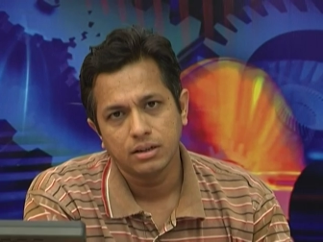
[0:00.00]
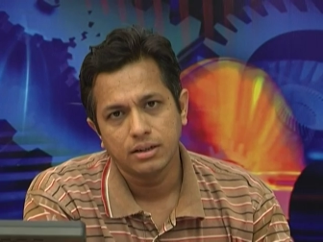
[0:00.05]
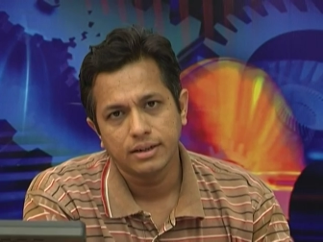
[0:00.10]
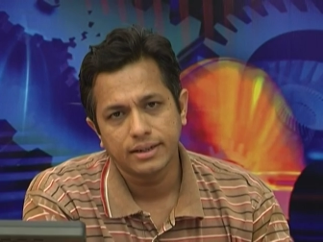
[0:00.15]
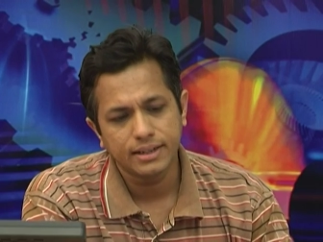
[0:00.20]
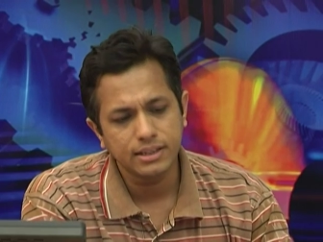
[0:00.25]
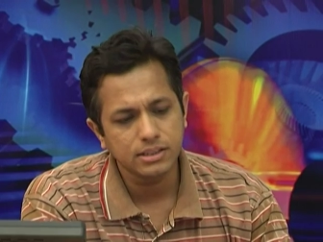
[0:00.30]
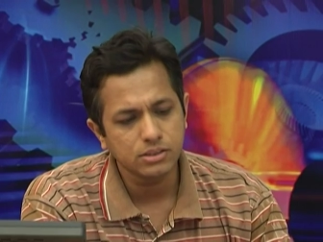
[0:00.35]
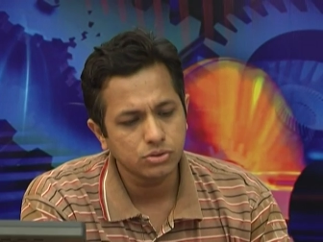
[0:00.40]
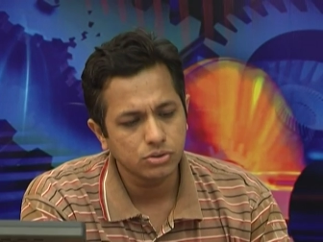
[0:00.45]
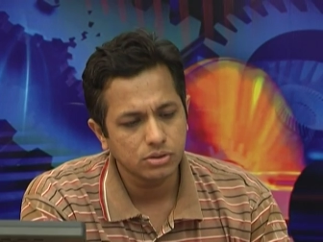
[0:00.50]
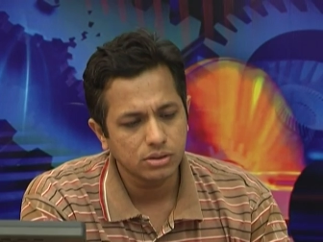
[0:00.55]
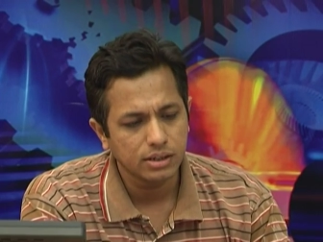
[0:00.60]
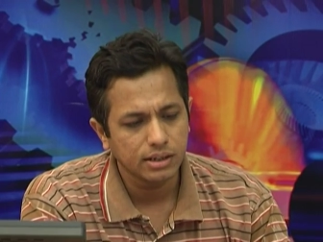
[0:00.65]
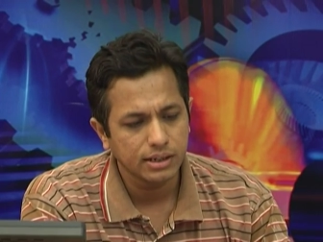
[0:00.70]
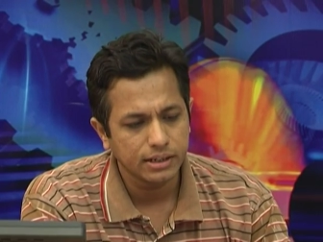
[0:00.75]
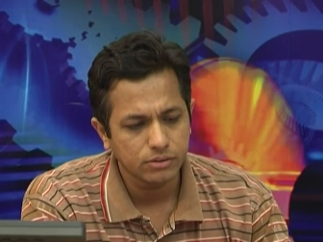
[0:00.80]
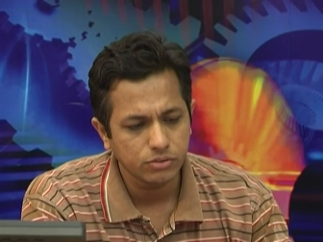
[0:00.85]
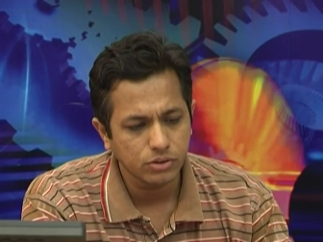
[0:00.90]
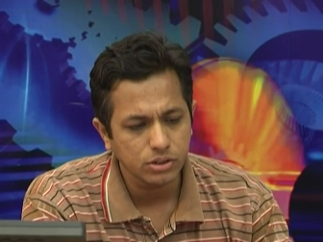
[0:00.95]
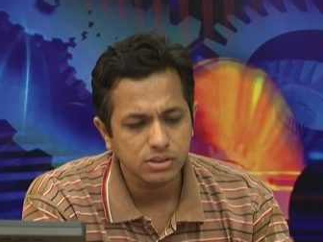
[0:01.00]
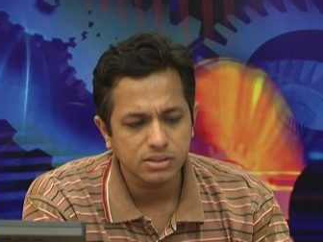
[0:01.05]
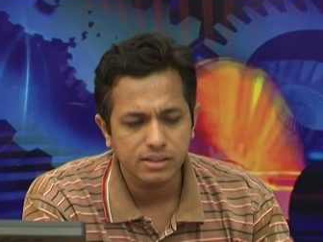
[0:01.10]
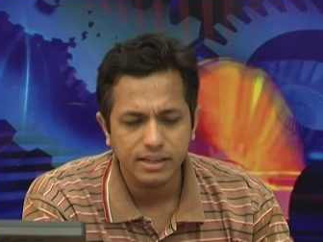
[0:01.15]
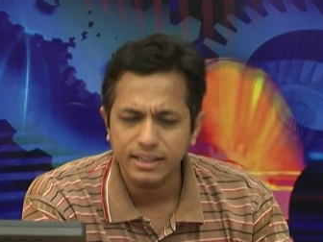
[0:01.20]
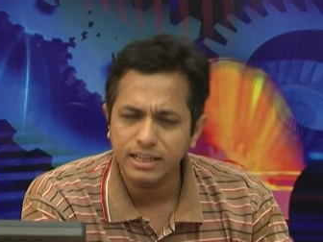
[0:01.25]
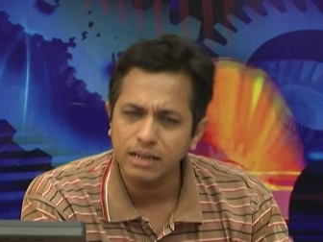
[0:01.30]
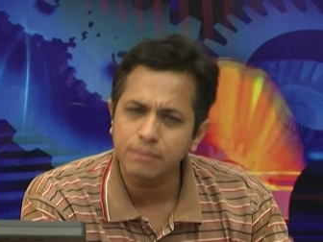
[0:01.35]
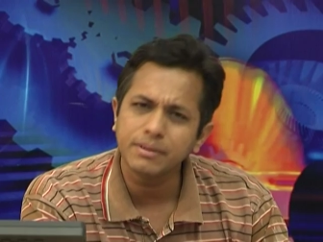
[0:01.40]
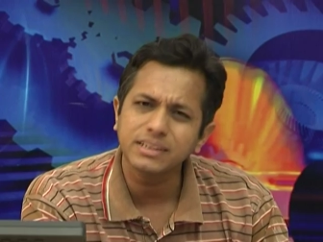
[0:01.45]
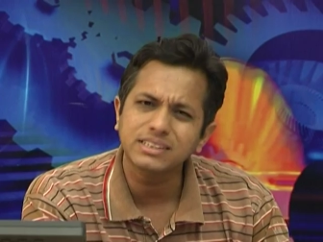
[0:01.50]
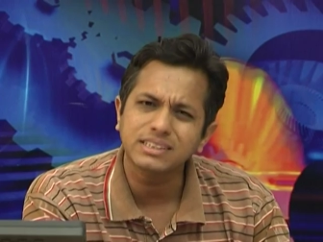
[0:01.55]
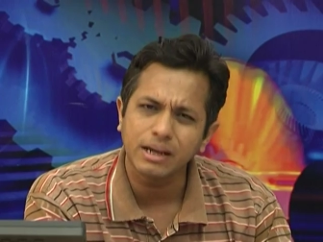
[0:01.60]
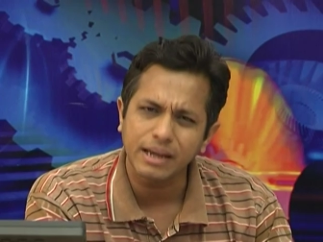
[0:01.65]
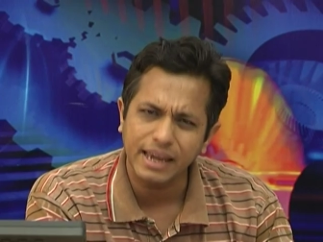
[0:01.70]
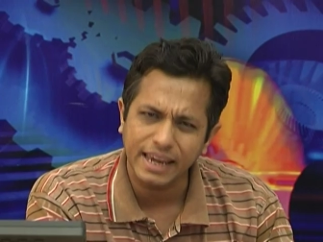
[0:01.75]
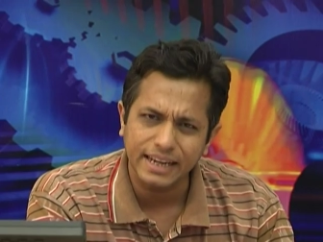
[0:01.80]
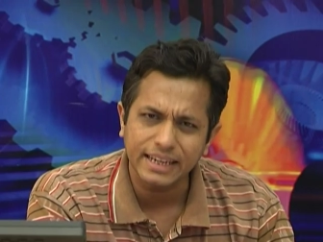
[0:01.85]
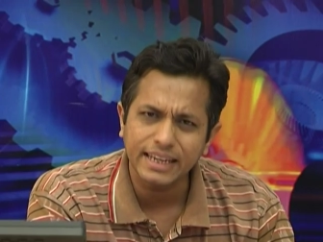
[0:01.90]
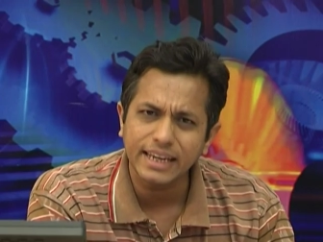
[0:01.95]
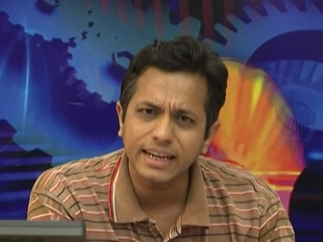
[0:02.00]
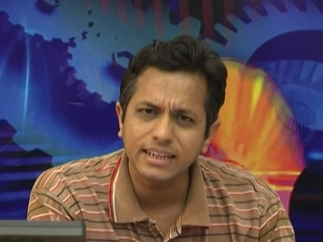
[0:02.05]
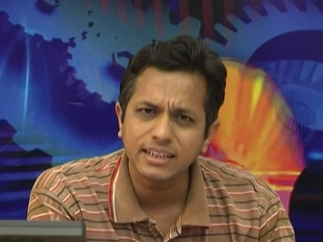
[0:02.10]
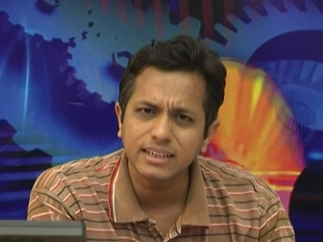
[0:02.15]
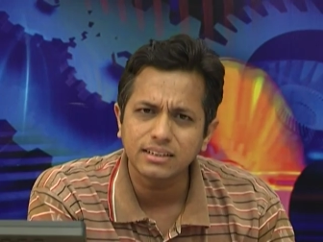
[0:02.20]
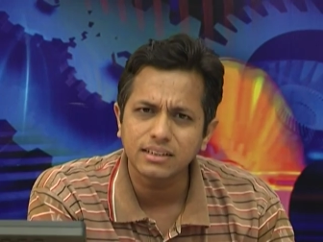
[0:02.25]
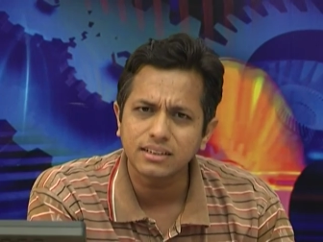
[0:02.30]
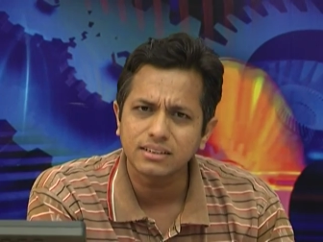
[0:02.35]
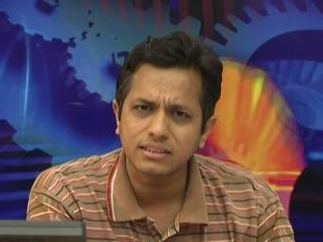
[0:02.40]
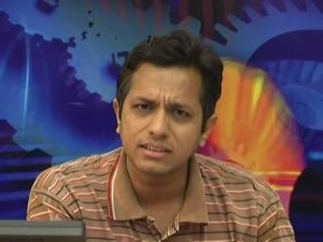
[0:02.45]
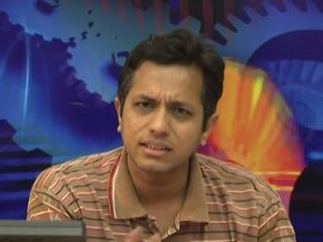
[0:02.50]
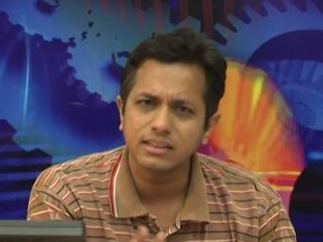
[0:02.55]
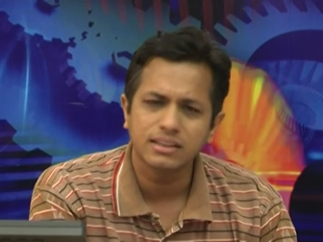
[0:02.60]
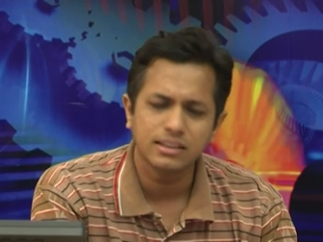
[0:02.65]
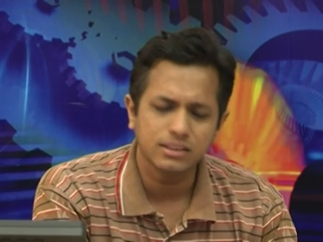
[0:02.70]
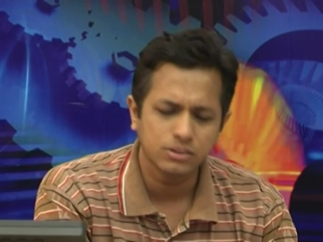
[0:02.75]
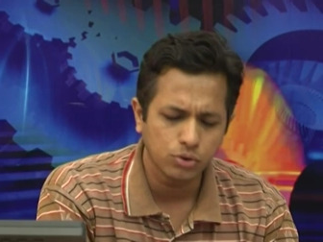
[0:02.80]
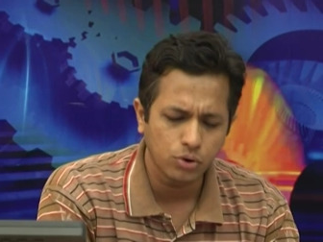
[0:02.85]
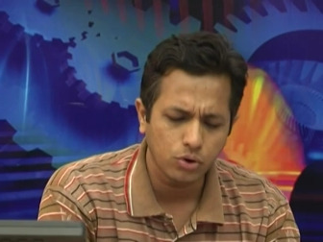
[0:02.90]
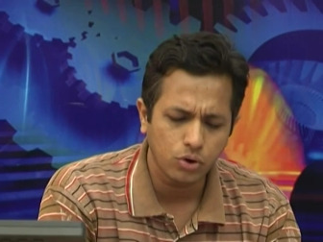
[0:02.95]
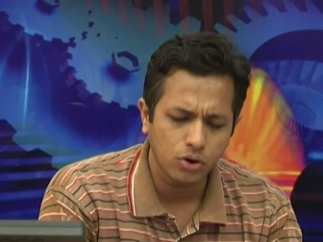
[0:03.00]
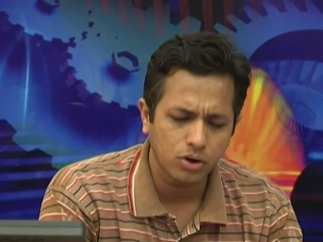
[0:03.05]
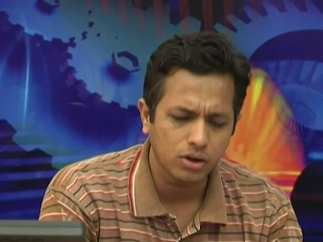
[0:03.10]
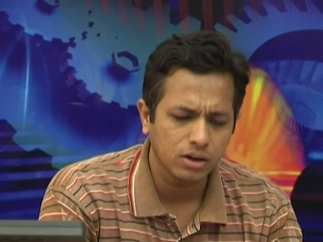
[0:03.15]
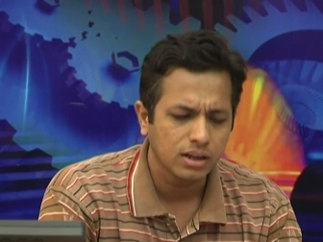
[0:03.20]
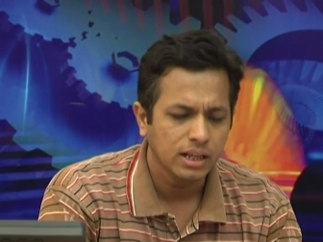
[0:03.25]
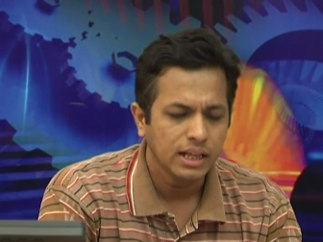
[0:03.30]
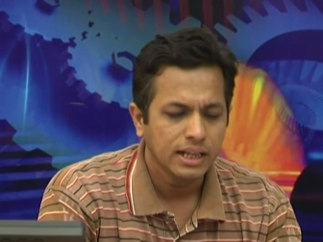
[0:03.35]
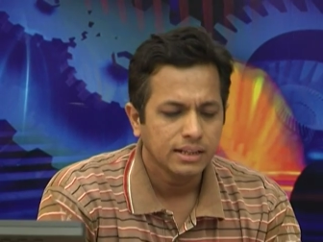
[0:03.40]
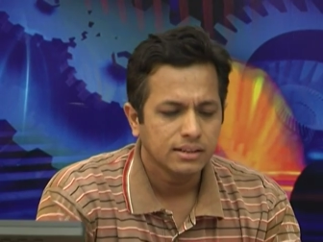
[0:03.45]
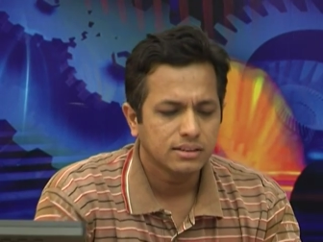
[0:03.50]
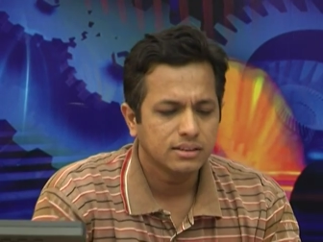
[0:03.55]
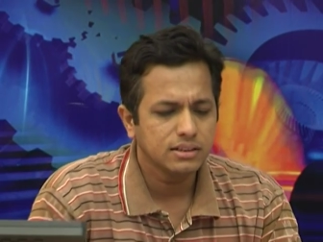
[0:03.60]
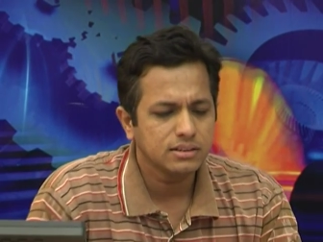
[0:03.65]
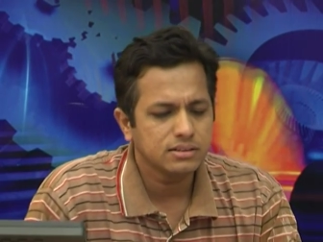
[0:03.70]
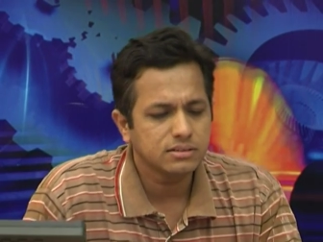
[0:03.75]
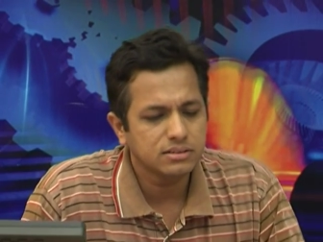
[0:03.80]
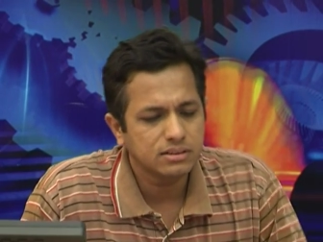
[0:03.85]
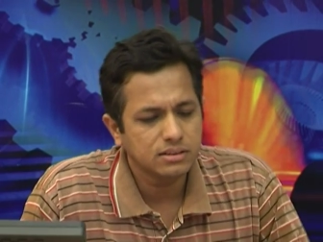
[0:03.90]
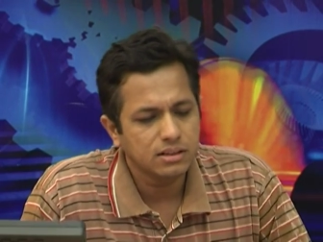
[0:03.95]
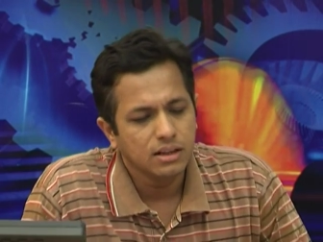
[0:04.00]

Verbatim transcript: It is it was written by any editor no longer this